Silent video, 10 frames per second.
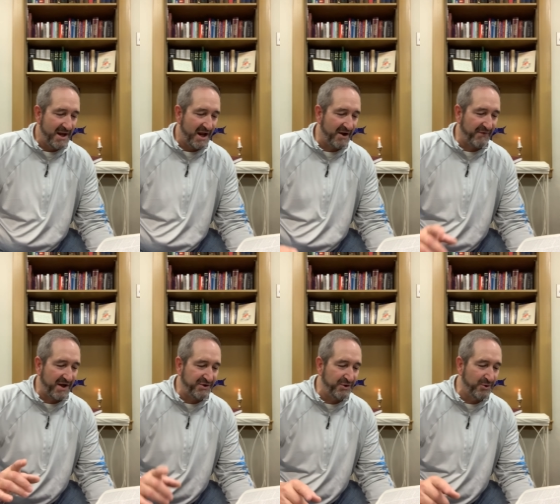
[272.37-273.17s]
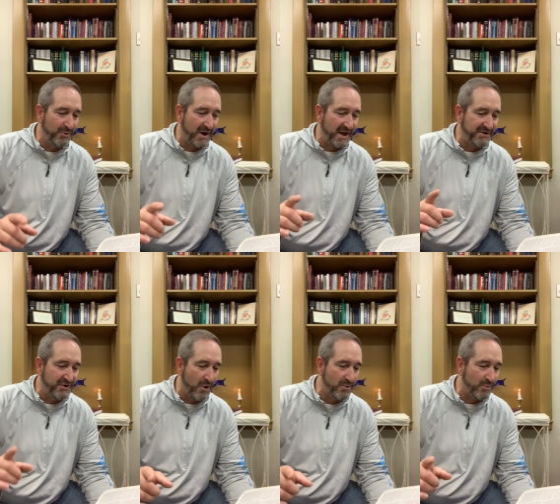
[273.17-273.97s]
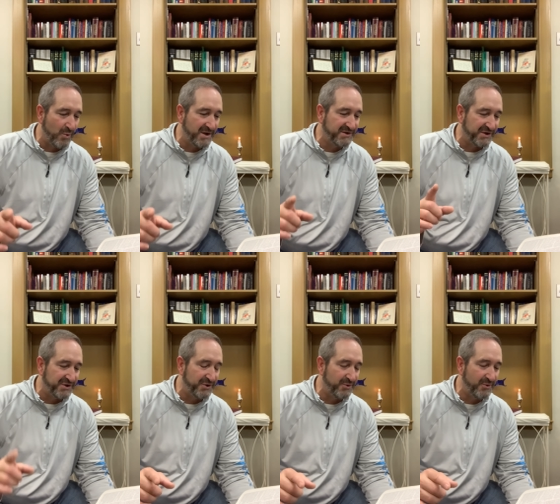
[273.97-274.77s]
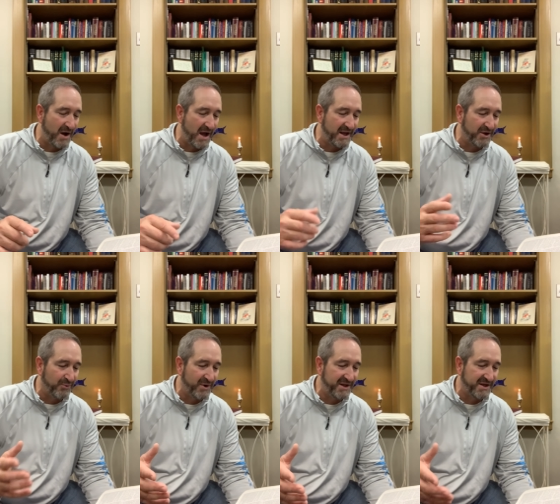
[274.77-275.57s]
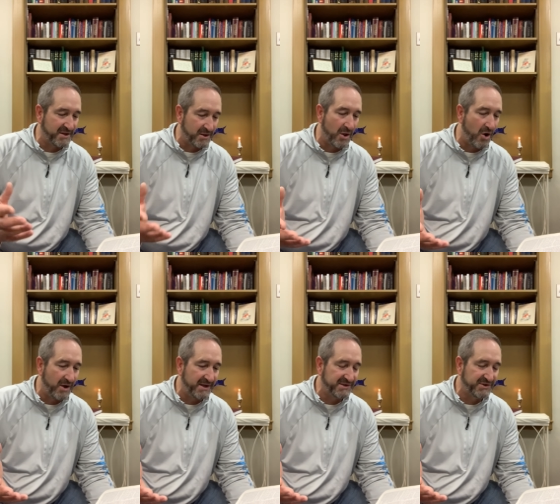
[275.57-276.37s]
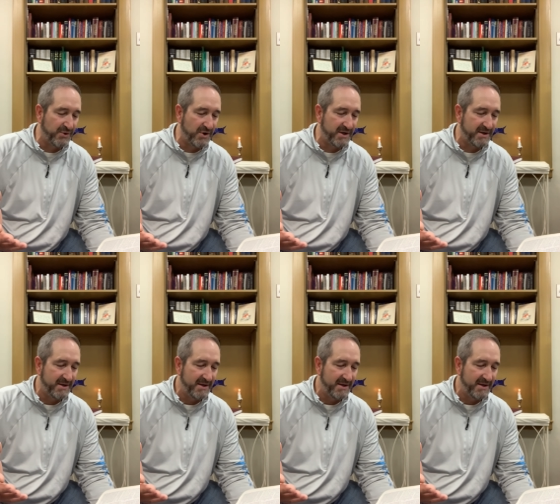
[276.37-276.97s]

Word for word: And if I do what I don't want to do, I agree that the law is good.